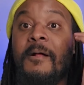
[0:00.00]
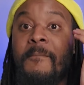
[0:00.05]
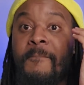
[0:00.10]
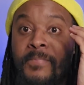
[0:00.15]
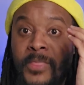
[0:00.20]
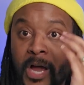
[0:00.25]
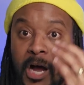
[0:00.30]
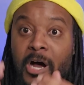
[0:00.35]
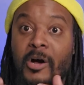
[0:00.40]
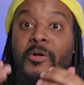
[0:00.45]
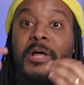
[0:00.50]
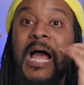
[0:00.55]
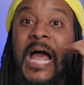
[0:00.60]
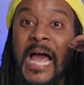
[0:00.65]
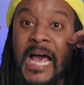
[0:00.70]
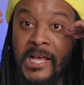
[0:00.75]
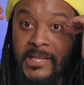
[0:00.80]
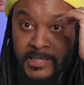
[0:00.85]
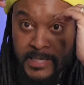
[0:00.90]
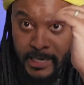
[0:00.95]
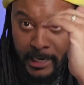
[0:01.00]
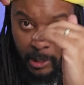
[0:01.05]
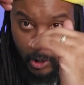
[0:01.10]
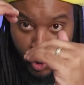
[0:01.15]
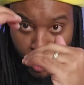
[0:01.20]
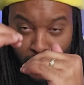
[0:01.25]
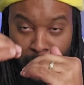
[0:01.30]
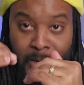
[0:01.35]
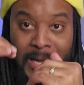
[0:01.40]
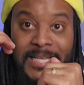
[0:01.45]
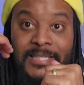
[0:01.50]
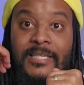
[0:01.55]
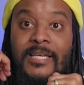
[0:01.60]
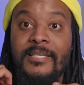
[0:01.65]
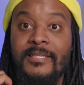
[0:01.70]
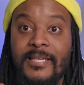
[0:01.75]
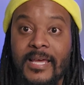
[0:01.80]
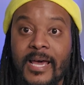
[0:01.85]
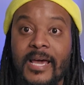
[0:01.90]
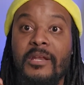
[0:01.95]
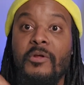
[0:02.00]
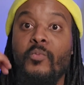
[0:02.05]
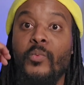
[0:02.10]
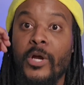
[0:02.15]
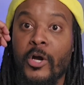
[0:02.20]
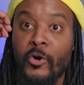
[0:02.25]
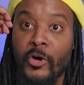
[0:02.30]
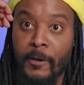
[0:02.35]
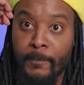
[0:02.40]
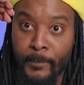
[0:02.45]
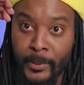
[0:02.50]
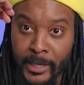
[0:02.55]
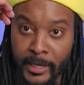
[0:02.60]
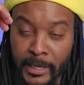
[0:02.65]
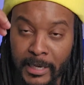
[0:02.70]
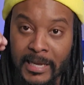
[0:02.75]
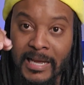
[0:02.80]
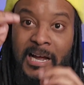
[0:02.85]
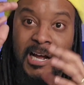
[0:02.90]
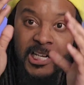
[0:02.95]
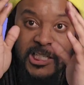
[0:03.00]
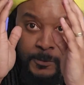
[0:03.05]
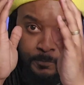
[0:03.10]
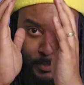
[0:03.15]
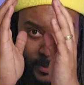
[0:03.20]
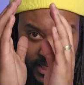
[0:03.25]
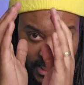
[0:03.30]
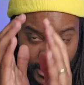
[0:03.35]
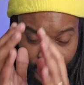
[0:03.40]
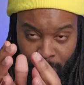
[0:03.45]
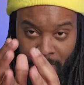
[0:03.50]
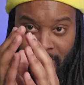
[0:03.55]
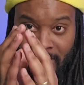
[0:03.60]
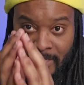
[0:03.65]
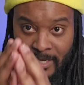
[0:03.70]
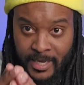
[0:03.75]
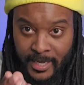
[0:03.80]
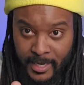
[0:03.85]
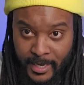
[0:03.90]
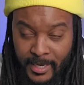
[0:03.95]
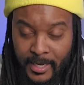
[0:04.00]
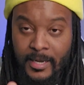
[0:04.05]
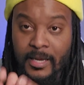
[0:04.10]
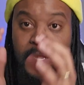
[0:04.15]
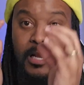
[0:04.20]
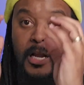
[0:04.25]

Now, as they're going, as they said, we're going to put it a specific day